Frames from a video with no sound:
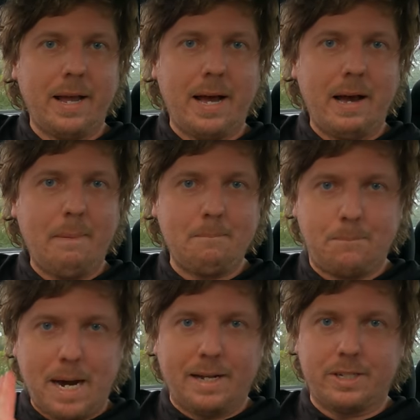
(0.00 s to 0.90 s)

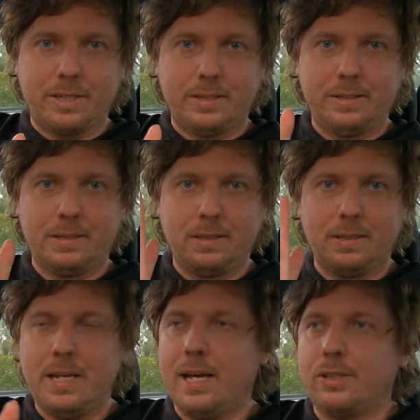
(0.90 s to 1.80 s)
But
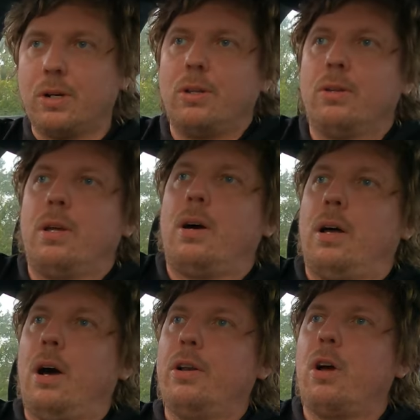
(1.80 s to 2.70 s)
yeah, so
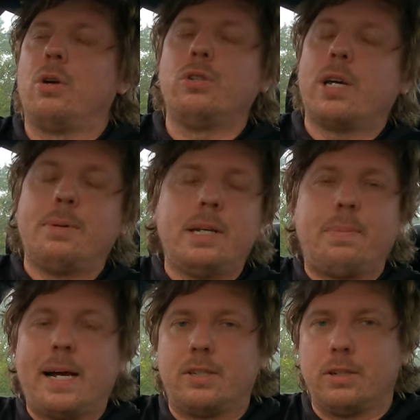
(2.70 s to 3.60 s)
I don't know who's going to be
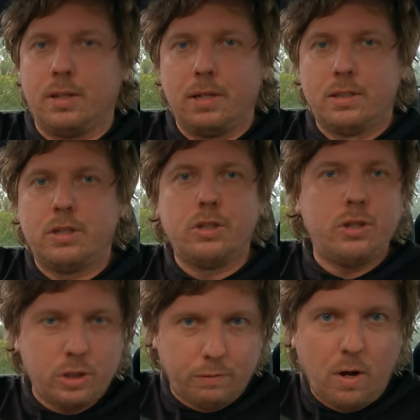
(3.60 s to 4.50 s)
impacted. Do
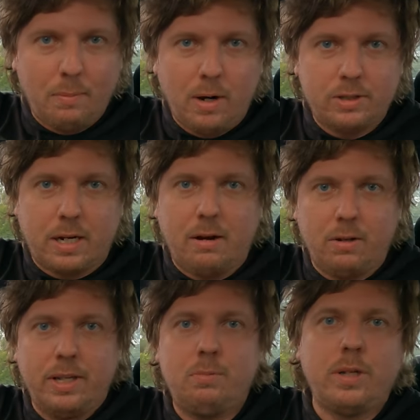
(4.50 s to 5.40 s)
you use Flybuys
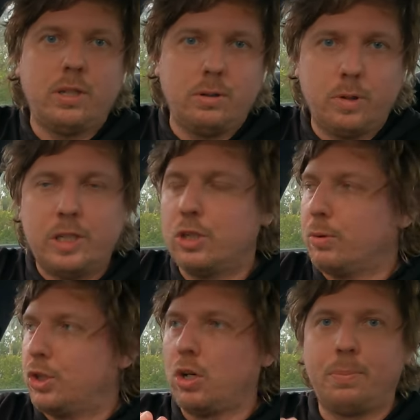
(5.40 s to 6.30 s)
currently when you're
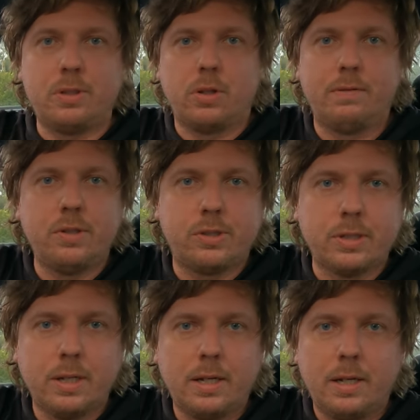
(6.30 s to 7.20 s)
doing Shop and Delivers?